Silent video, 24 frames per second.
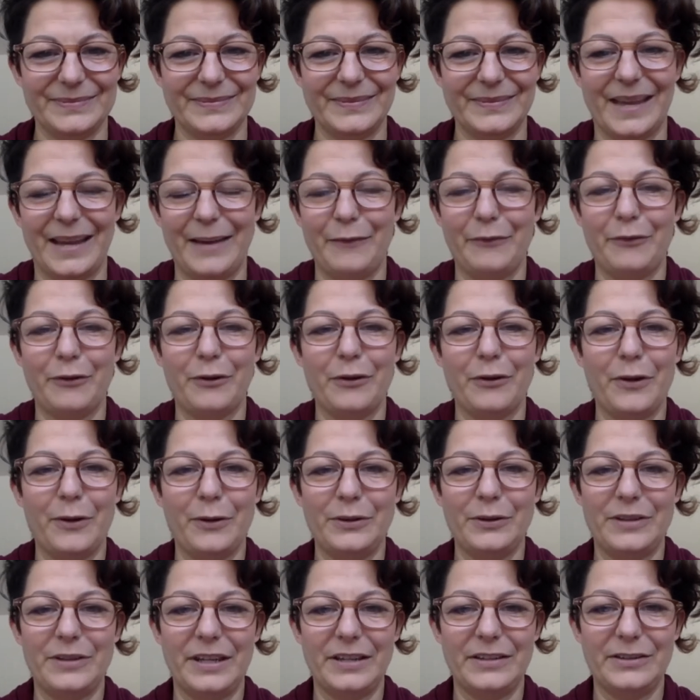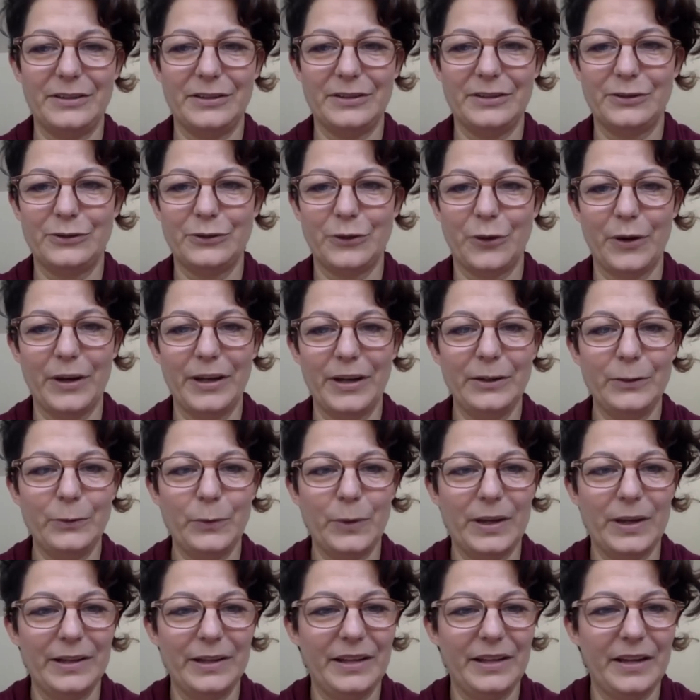And for those that just joined
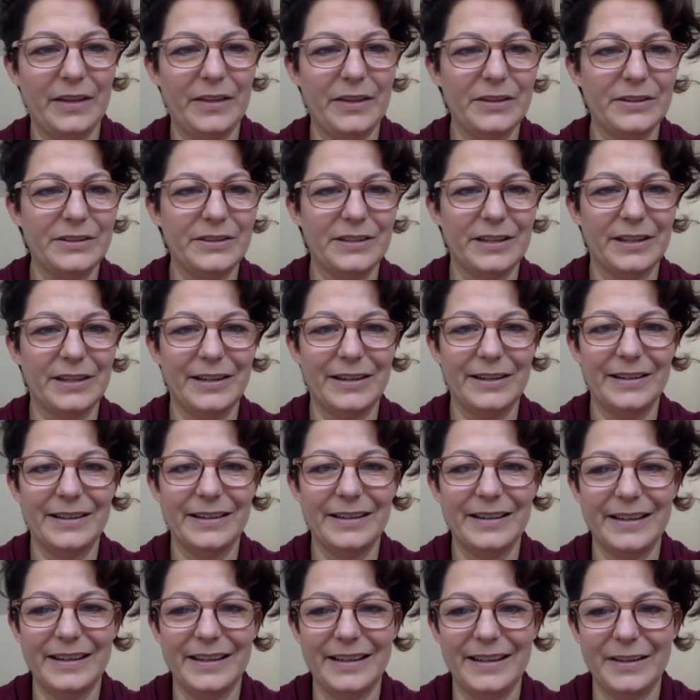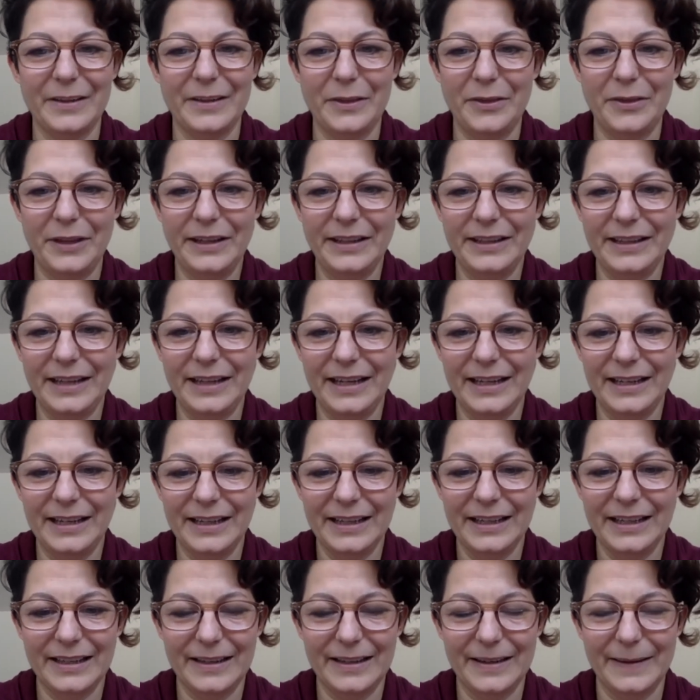while the others are
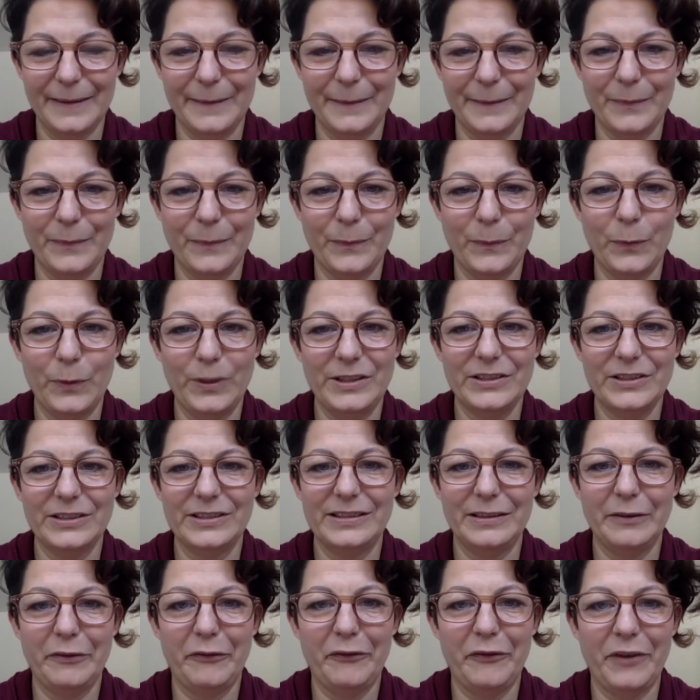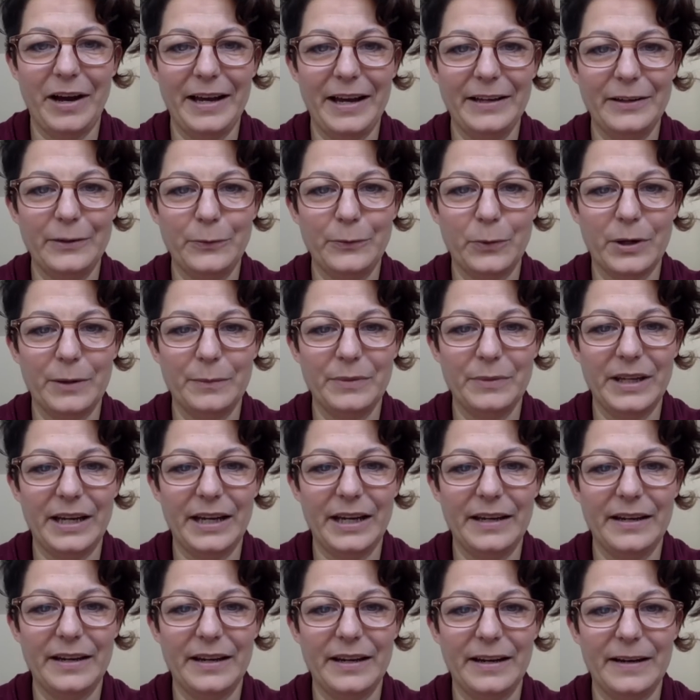thinking, we just defined warm
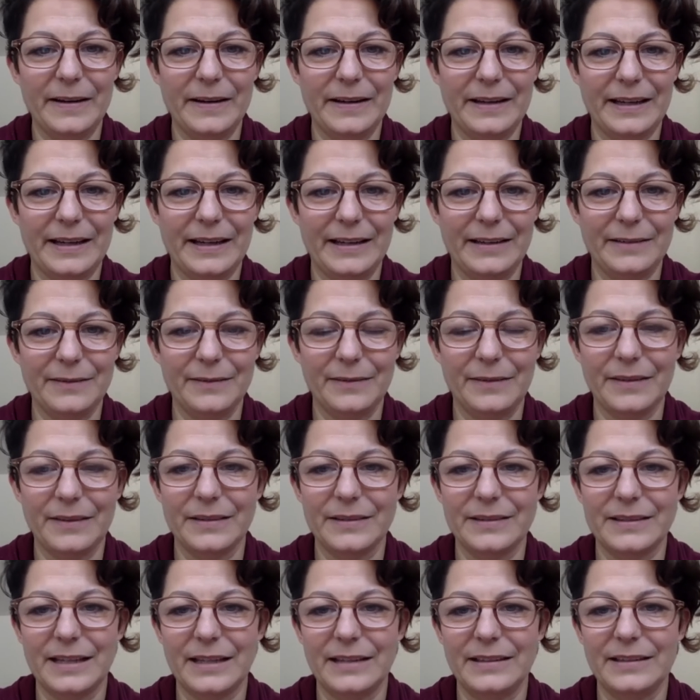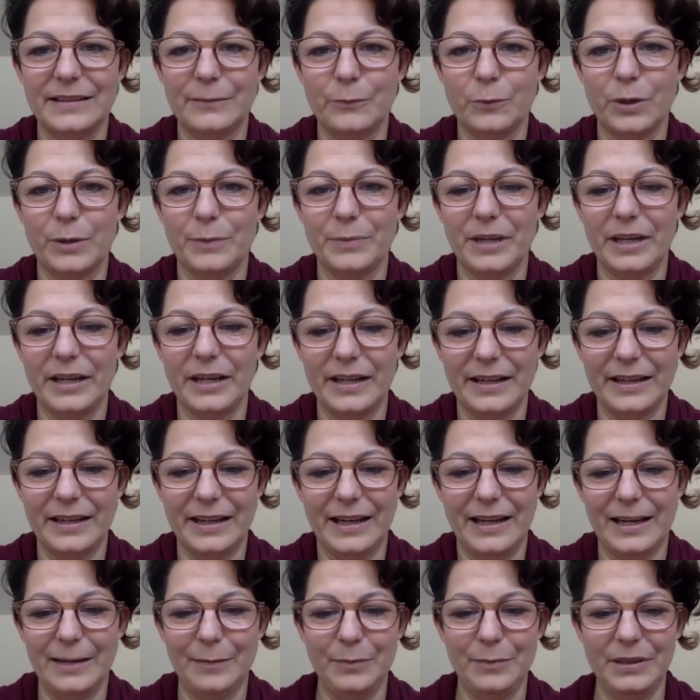data, said warm data
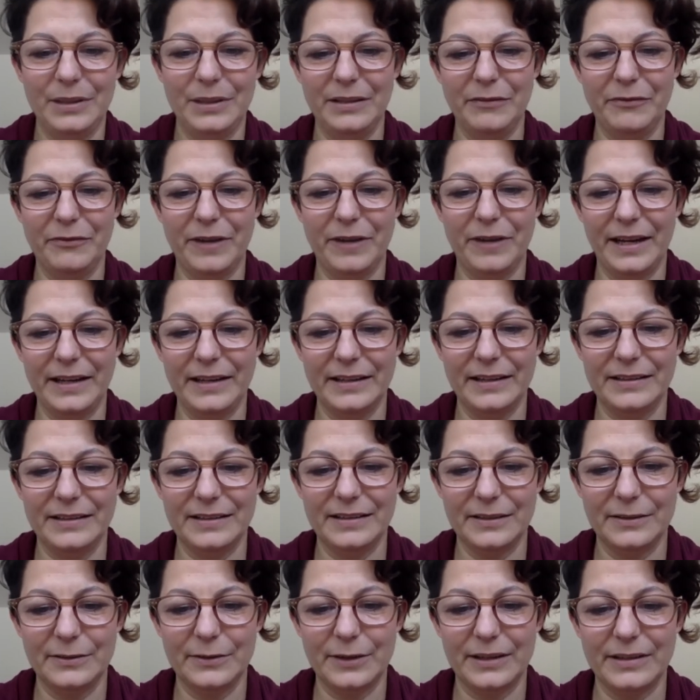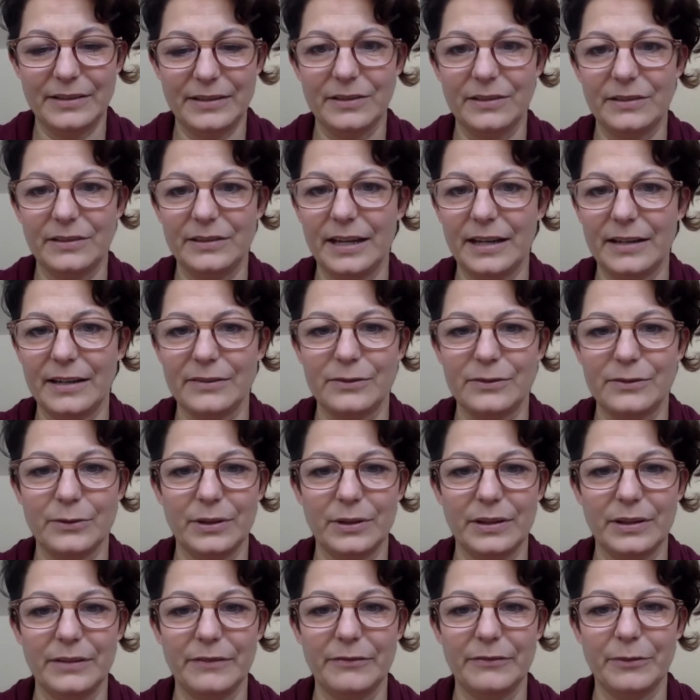can be defined as the
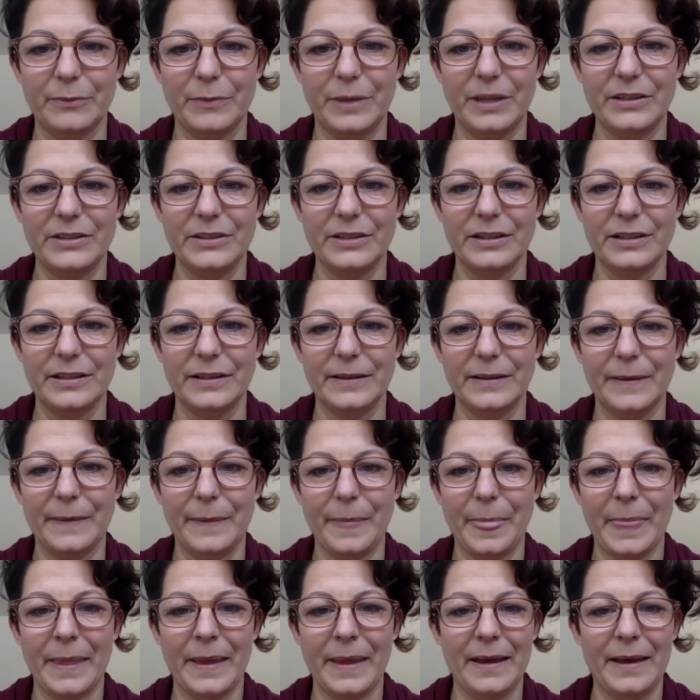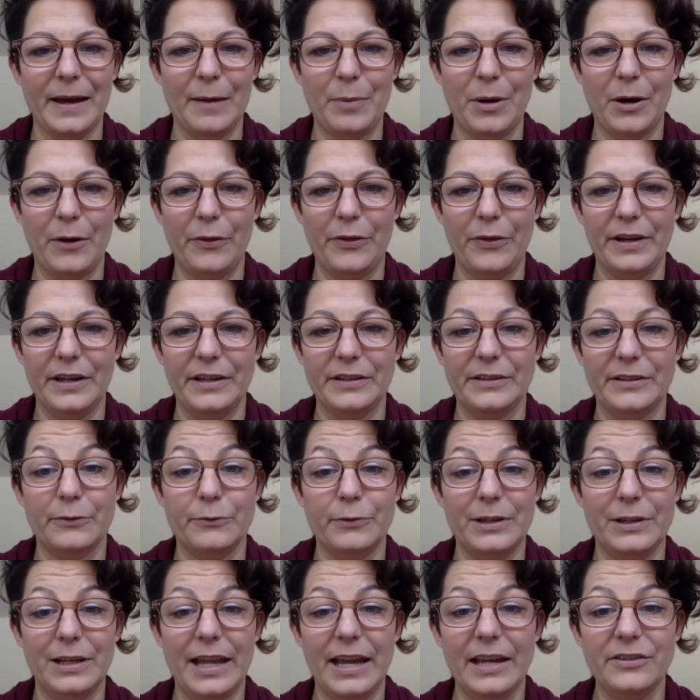transcontextual information about the
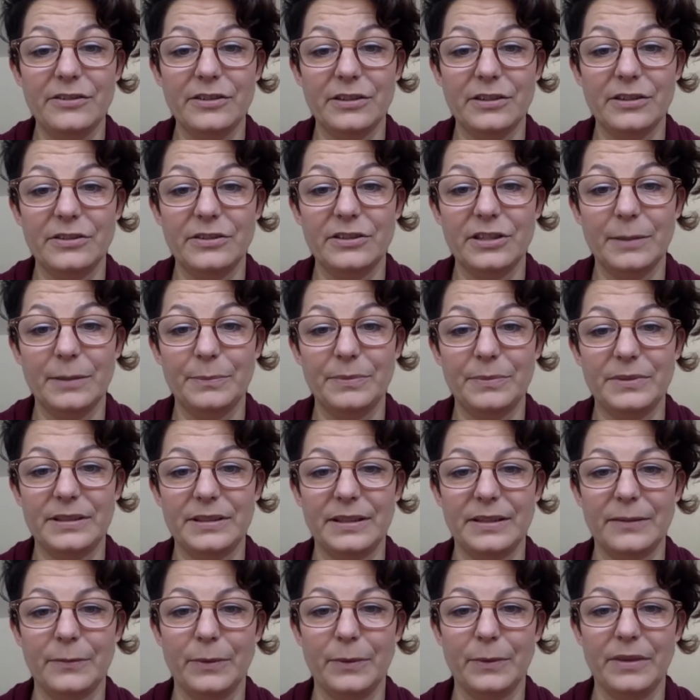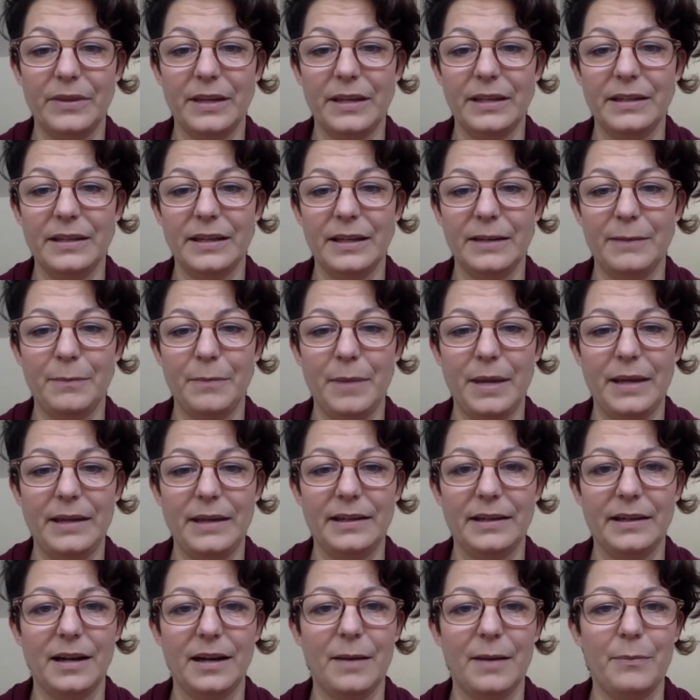interrelationships within and
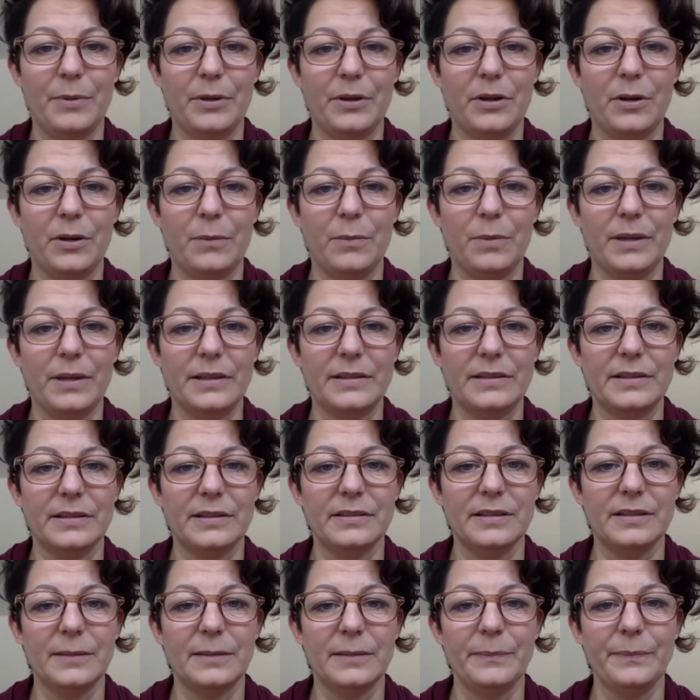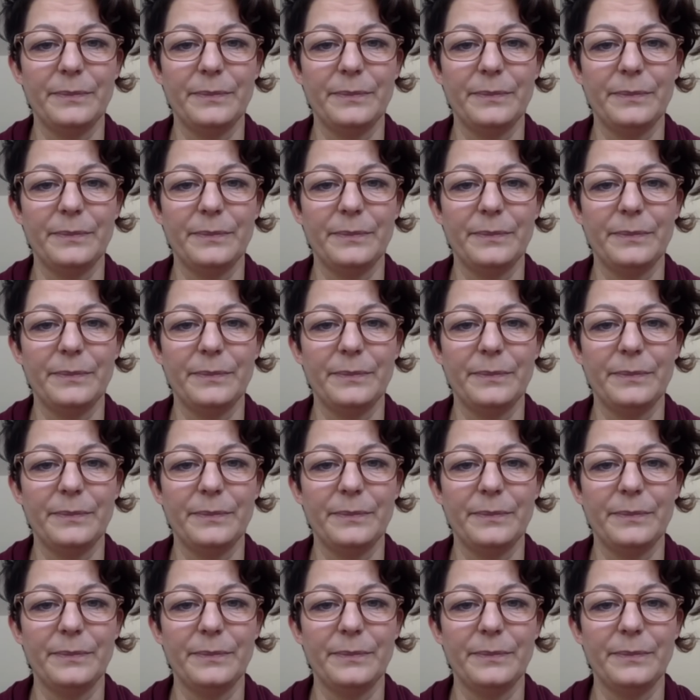making up a complex system.